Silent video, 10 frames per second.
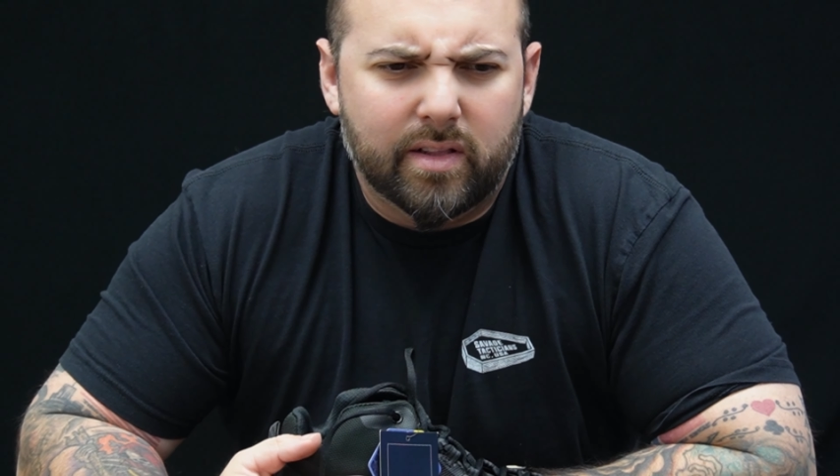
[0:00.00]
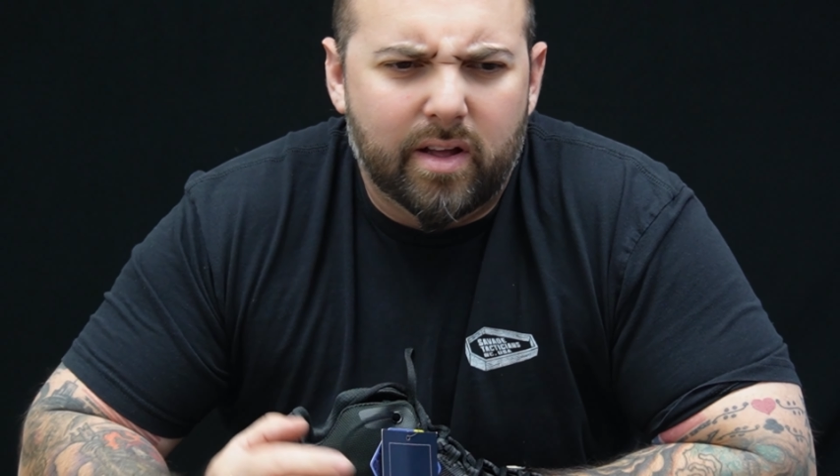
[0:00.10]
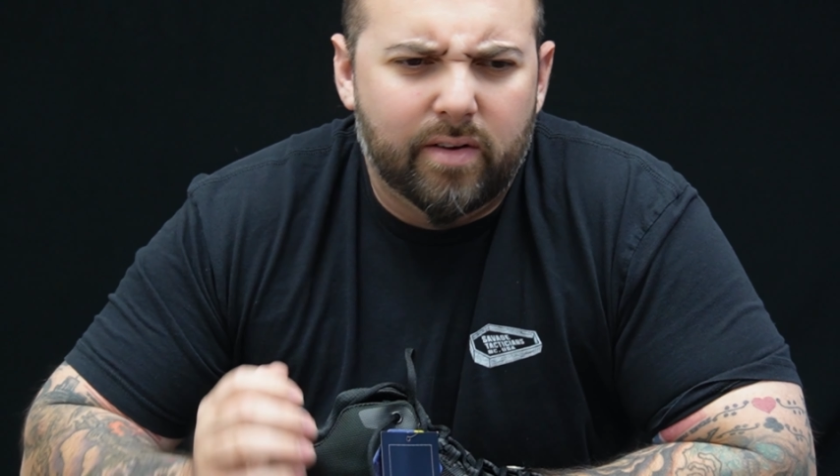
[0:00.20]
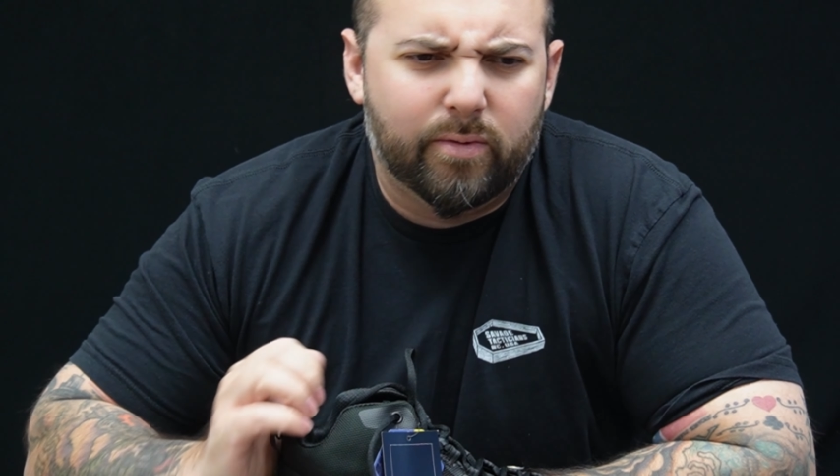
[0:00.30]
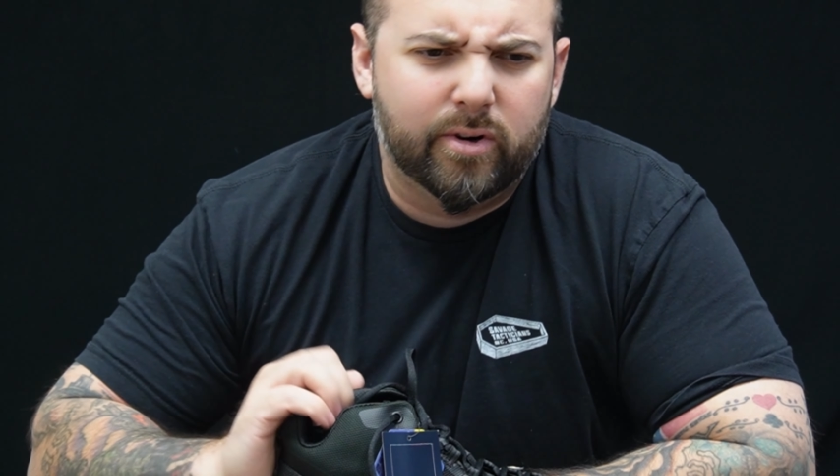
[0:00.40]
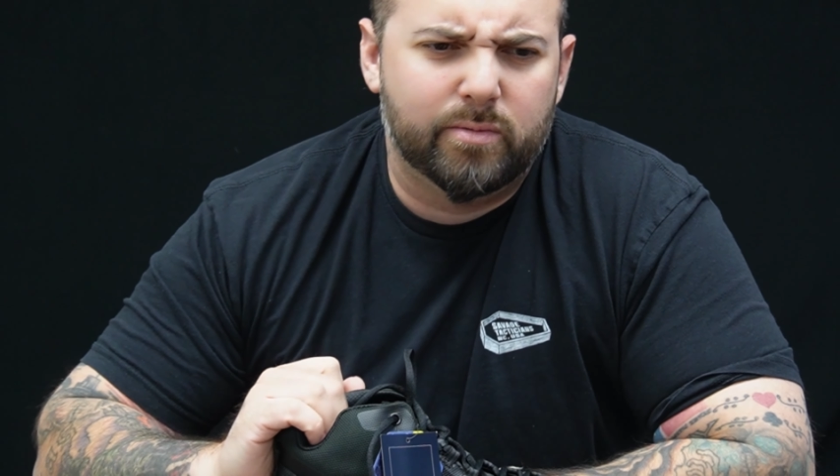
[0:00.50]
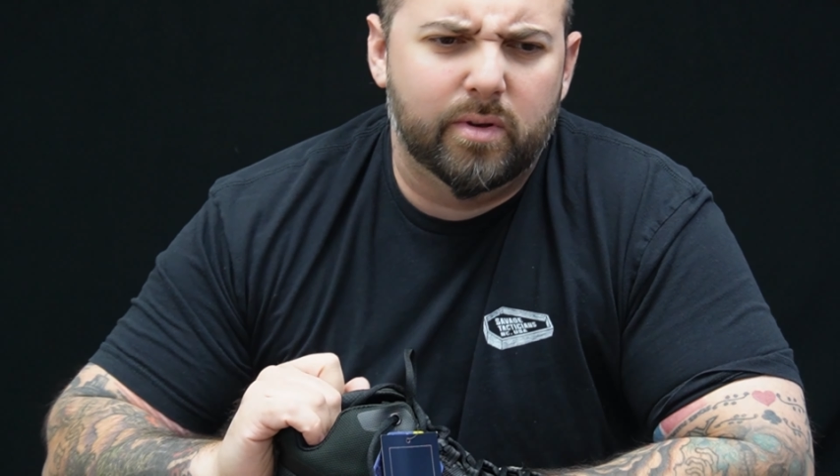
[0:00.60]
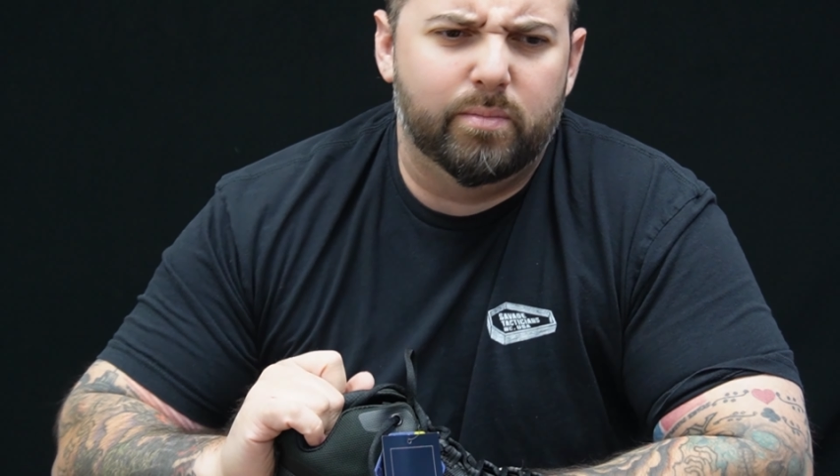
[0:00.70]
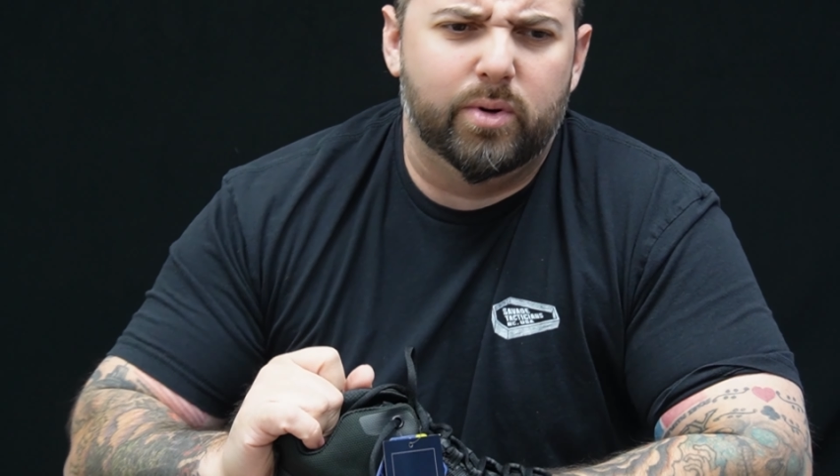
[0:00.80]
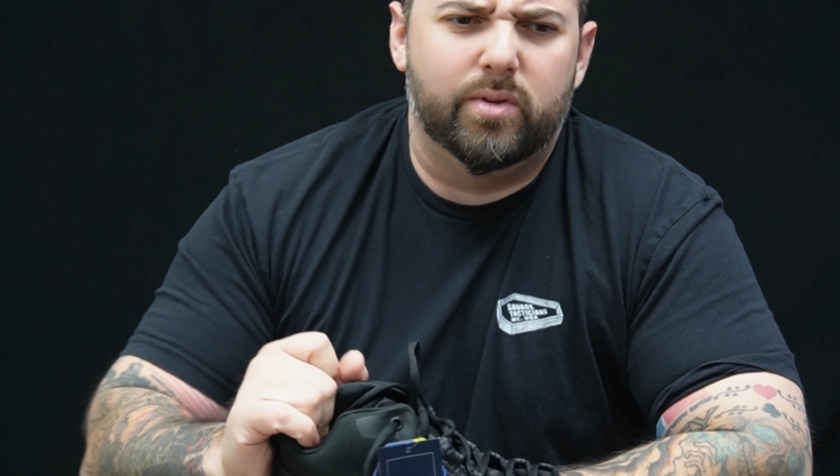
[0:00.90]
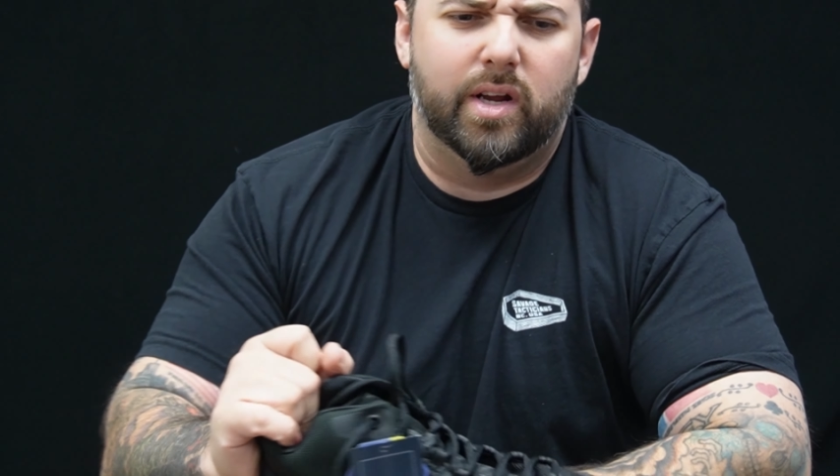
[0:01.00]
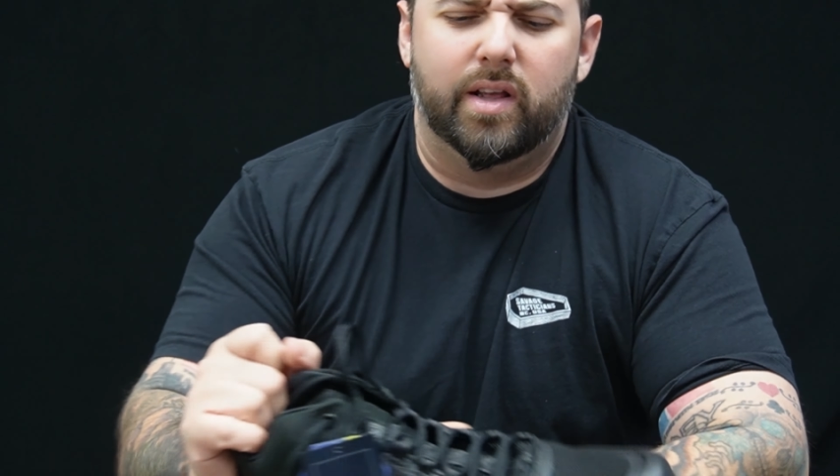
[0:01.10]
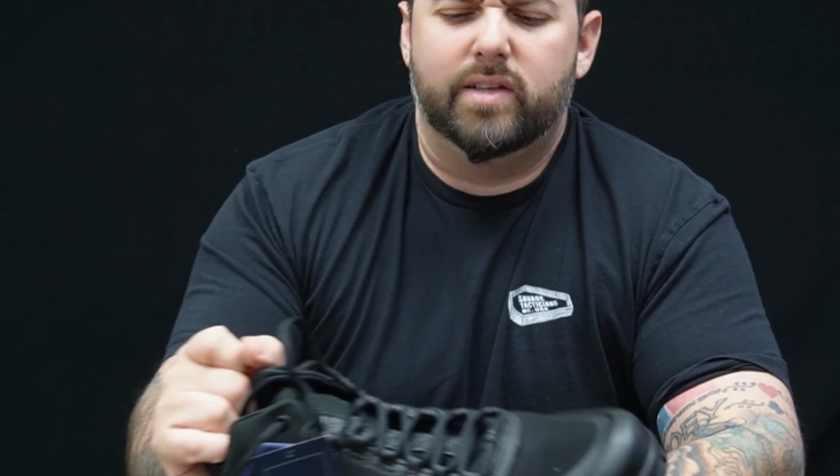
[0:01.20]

law enforcement boot there.